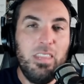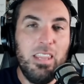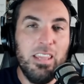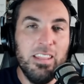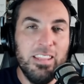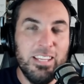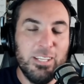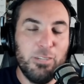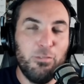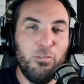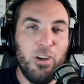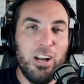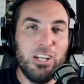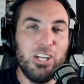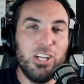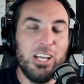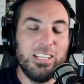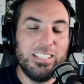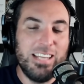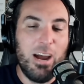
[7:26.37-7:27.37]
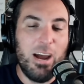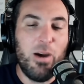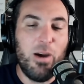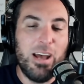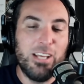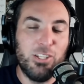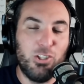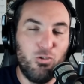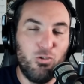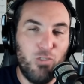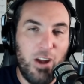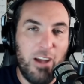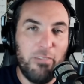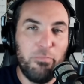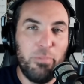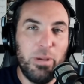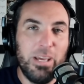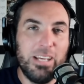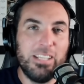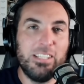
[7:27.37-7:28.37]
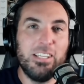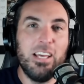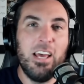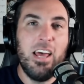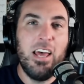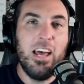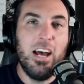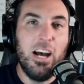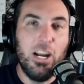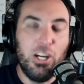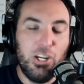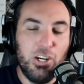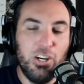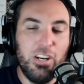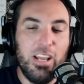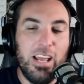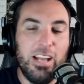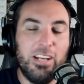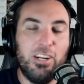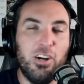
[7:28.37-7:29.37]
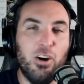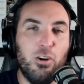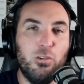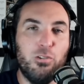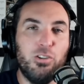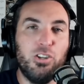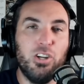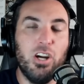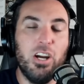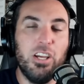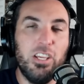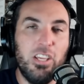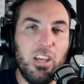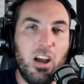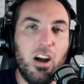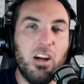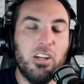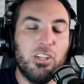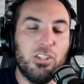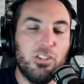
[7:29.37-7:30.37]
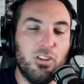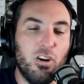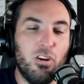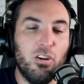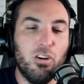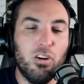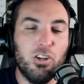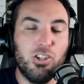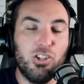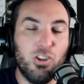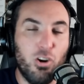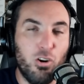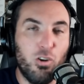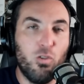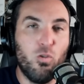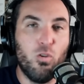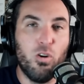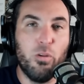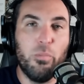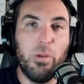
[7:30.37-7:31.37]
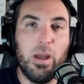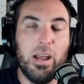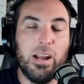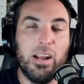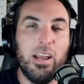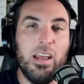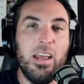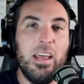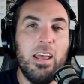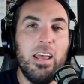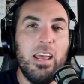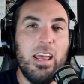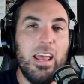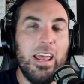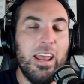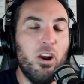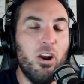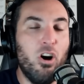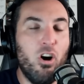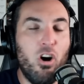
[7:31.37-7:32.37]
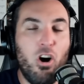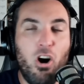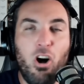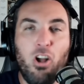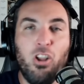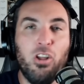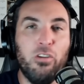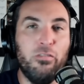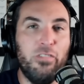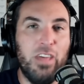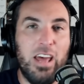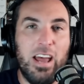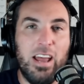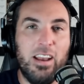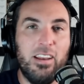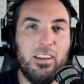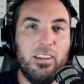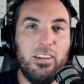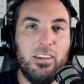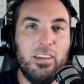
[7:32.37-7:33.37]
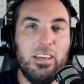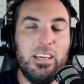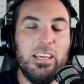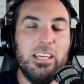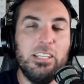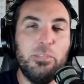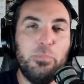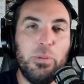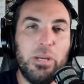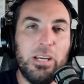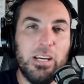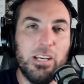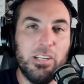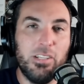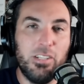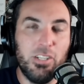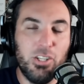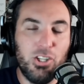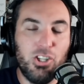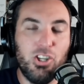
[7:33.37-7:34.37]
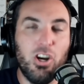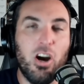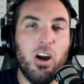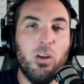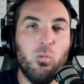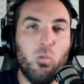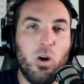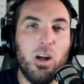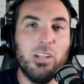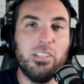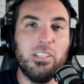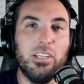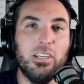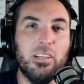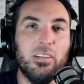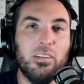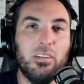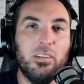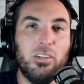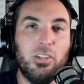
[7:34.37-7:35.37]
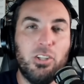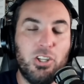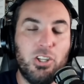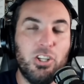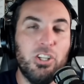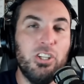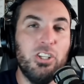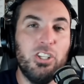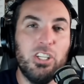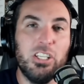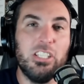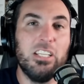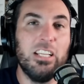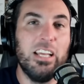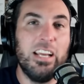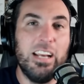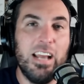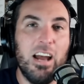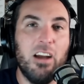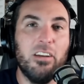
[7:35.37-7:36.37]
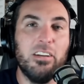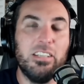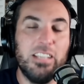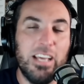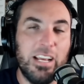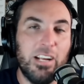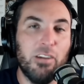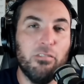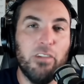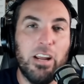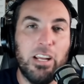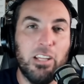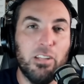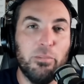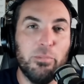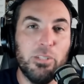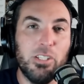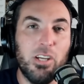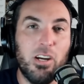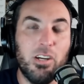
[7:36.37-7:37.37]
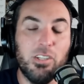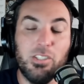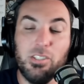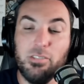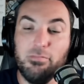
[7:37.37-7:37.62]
This franchise now has draft picks, a good head coach, a young star, star quarterback, and all of that is because Deshaun Watson couldn't just lay down and take a regular massage